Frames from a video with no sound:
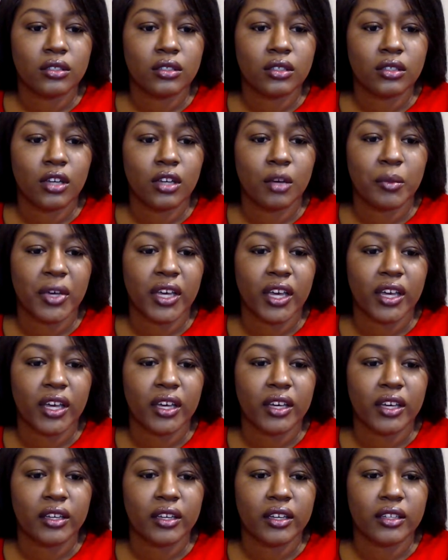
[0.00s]
Oh my
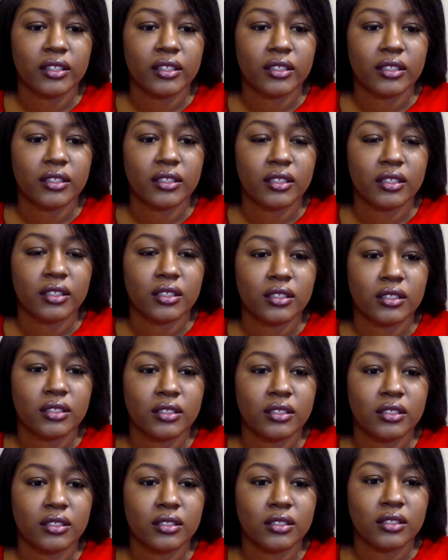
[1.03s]
god,
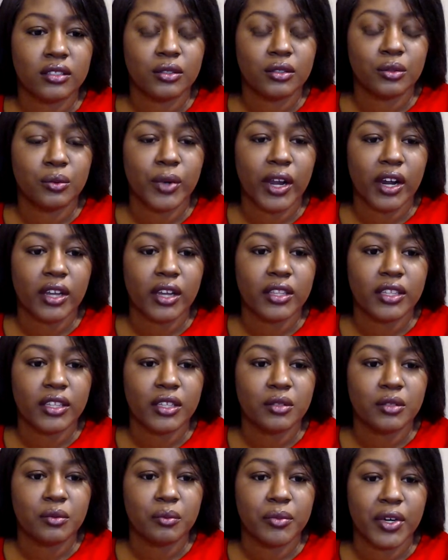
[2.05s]
where are
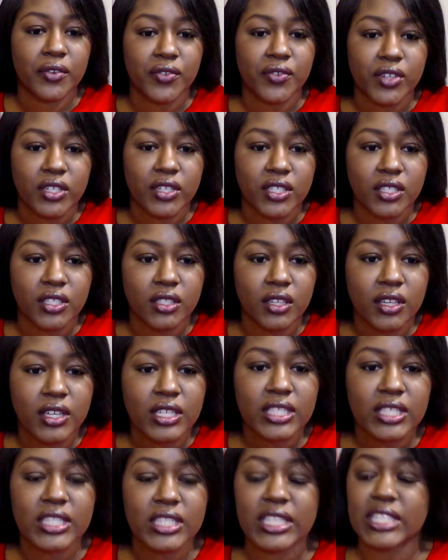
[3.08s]
these buffers?
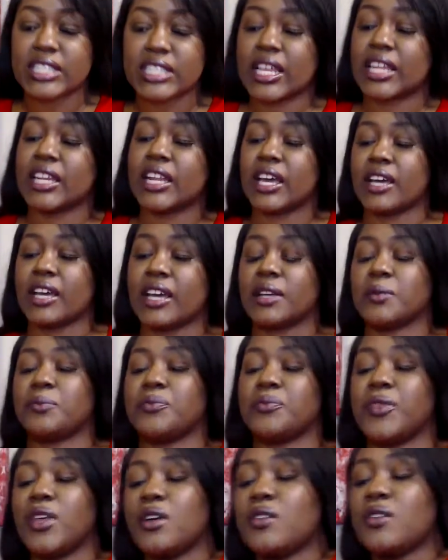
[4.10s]
$6.99
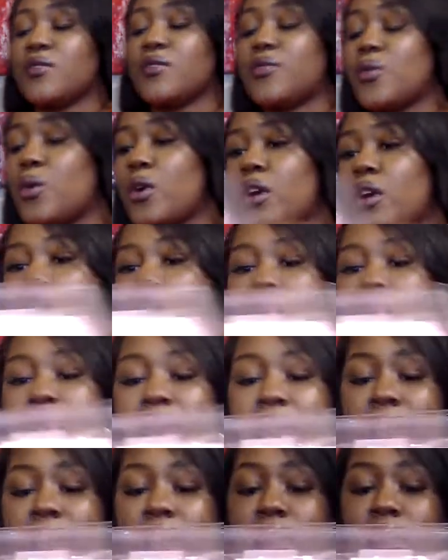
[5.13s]
for a
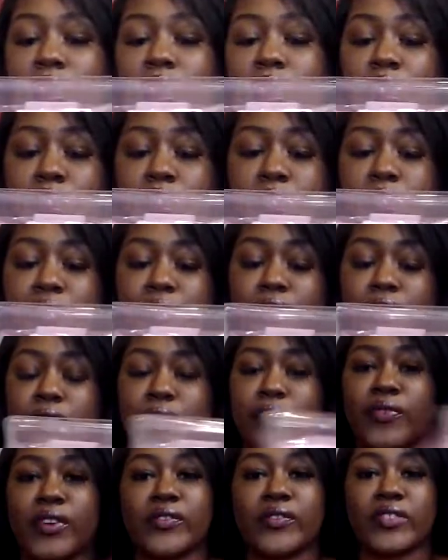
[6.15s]
pack of
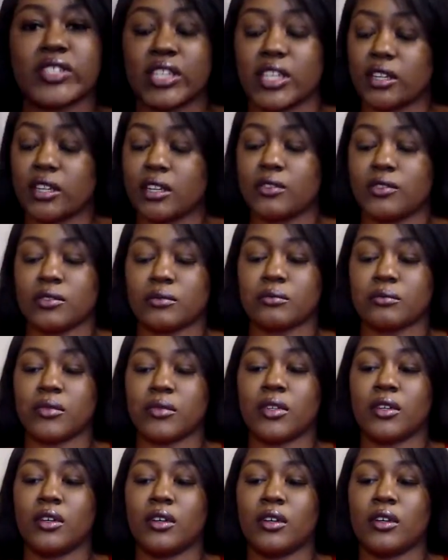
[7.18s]
15 of them.
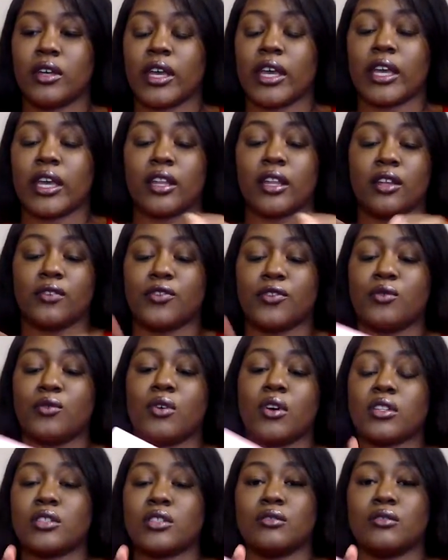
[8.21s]
And if you
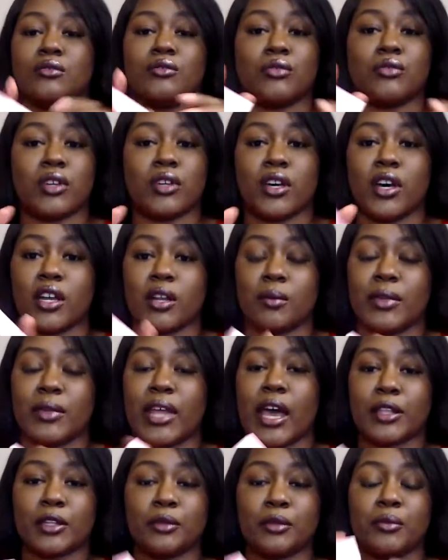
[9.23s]
want to, you can cut them
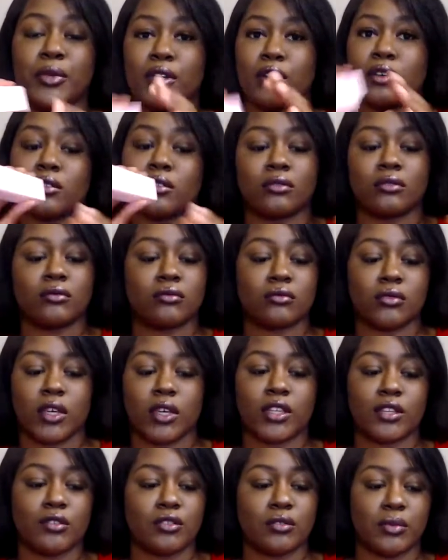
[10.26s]
down the middle
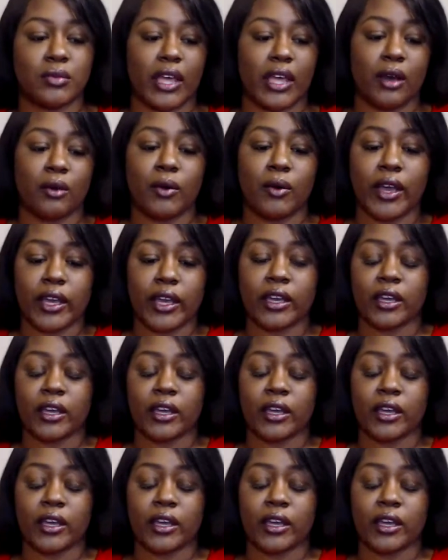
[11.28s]
and use them that way.